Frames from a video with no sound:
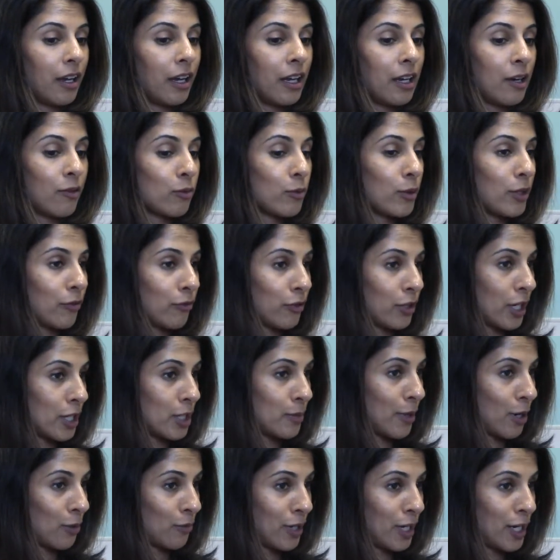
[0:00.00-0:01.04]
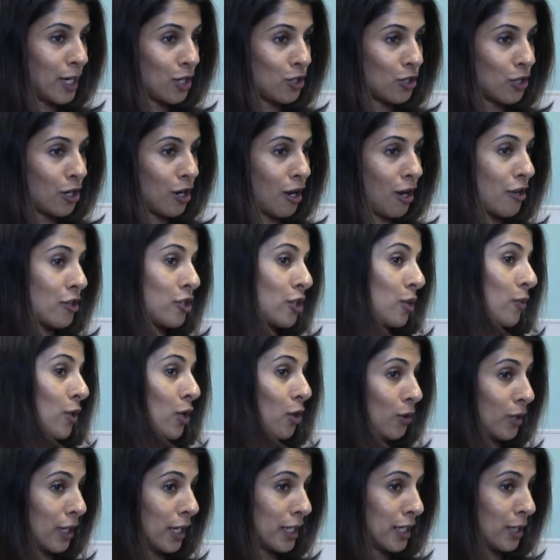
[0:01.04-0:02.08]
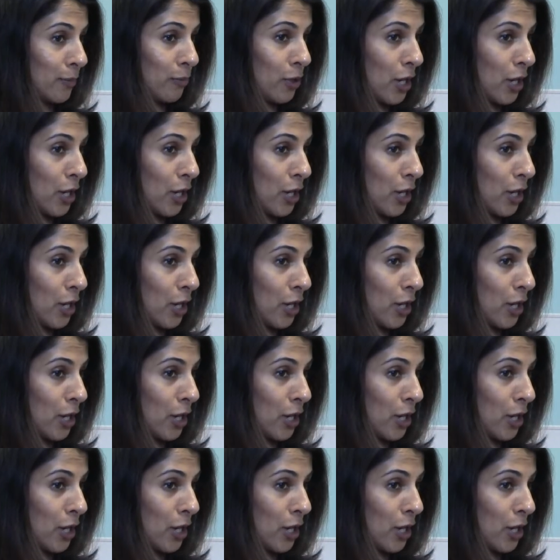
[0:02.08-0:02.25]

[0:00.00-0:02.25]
and everybody forgets about radiation oncology. We don't like to